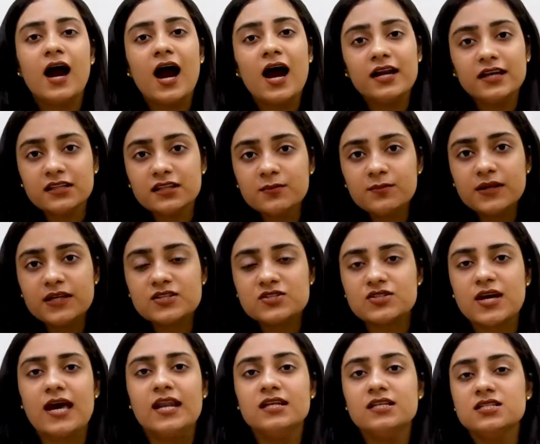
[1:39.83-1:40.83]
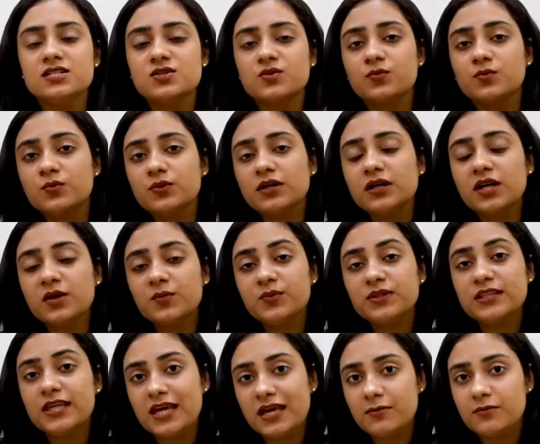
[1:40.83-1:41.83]
Another big challenge working
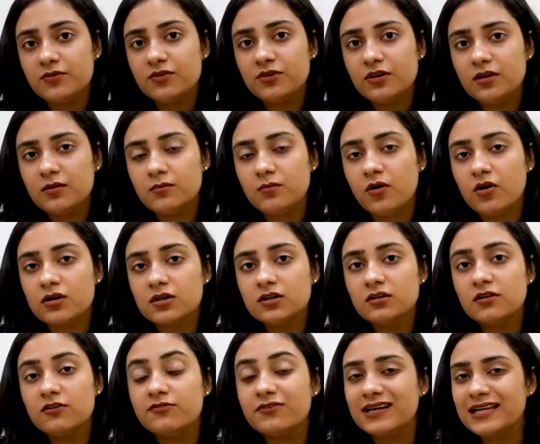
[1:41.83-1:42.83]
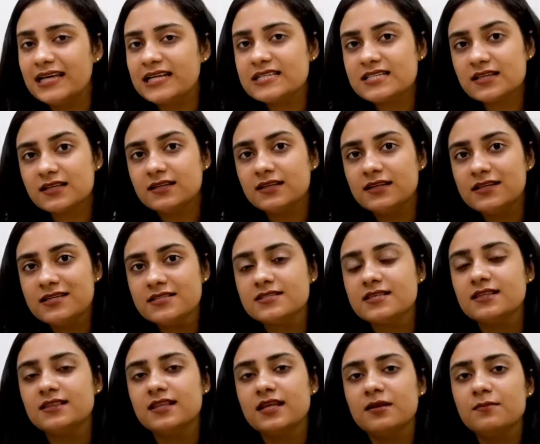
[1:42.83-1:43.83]
with the MQL model of collecting leads
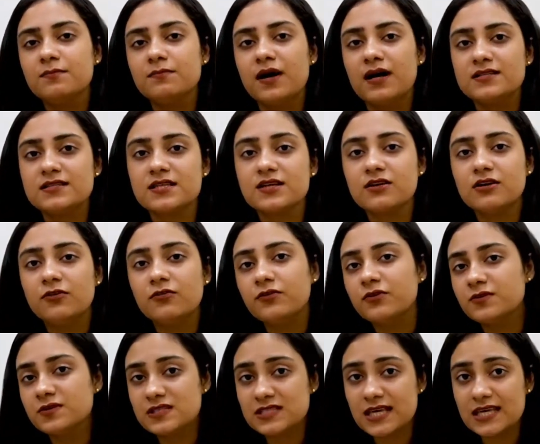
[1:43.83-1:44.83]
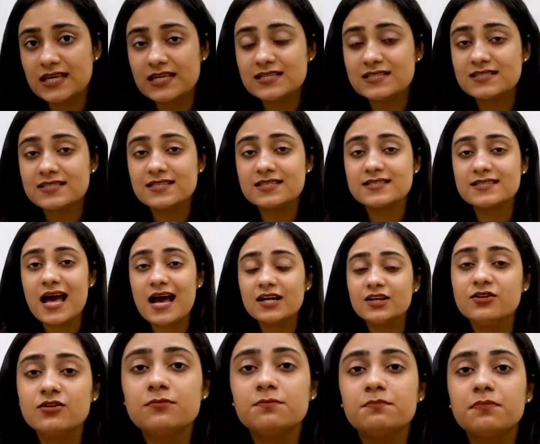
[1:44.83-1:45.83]
and then passing off to sales is
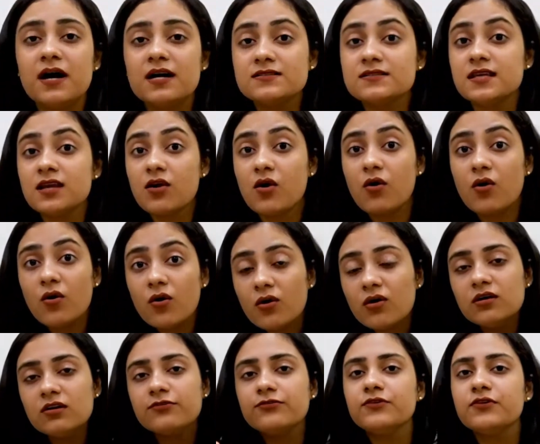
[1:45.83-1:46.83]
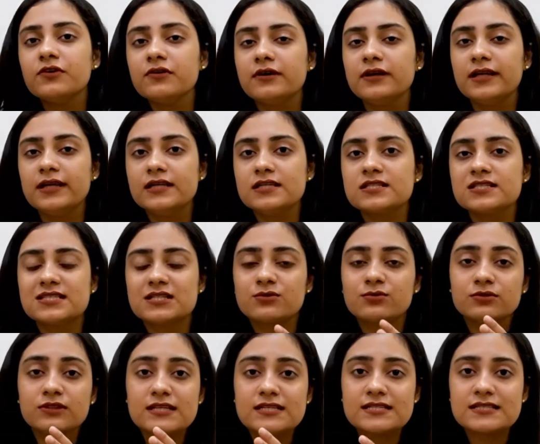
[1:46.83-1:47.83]
that you're passing all of your leads
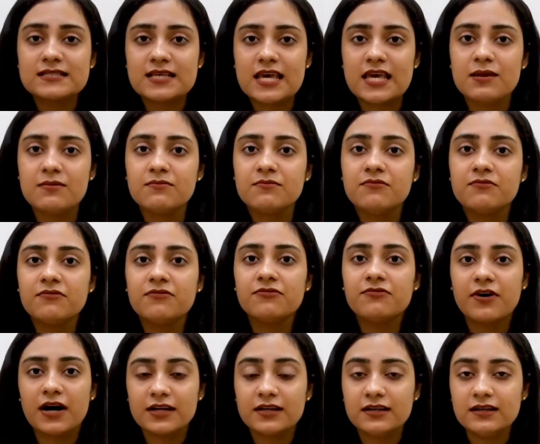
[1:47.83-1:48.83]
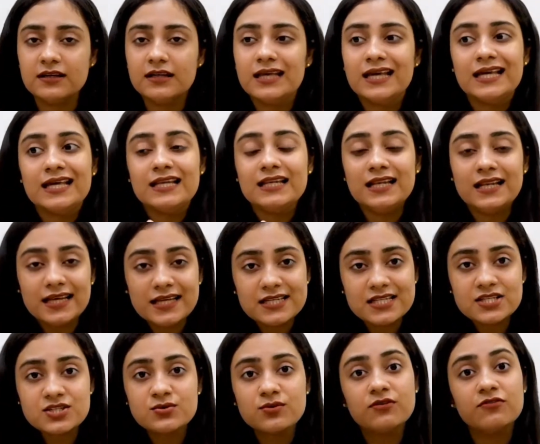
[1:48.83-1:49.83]
through the same funnel,
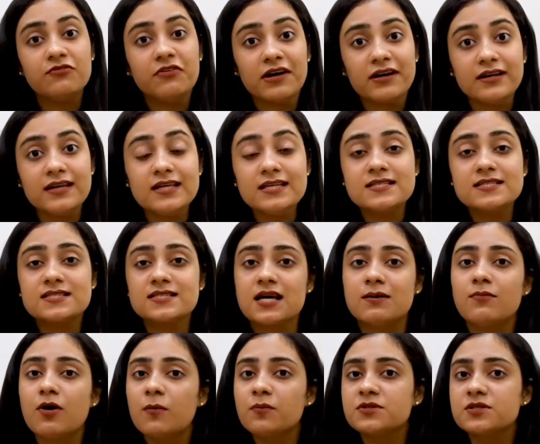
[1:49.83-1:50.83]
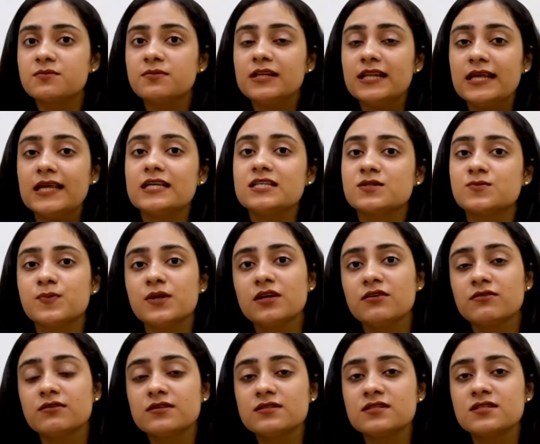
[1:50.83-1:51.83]
leading to a very suboptimal
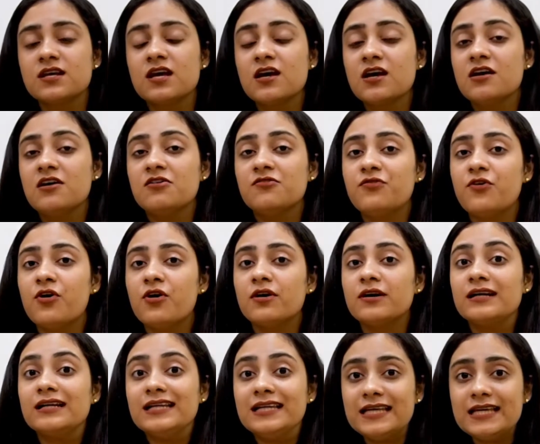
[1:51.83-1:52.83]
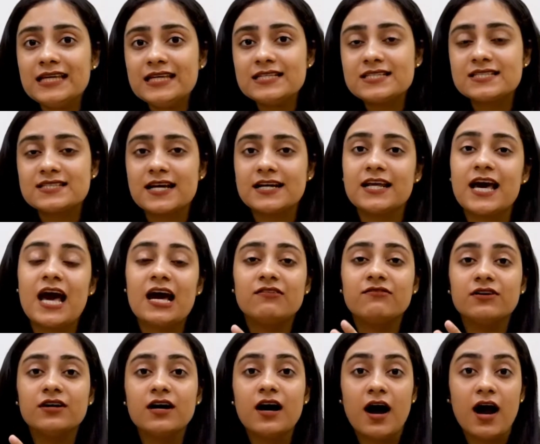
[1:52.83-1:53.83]
experience for leads that have
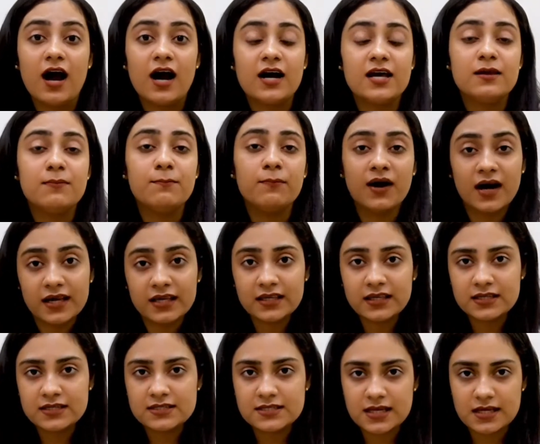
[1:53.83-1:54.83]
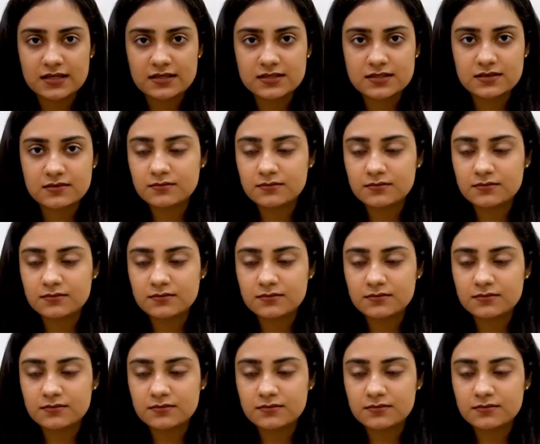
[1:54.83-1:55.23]
a high buying intent.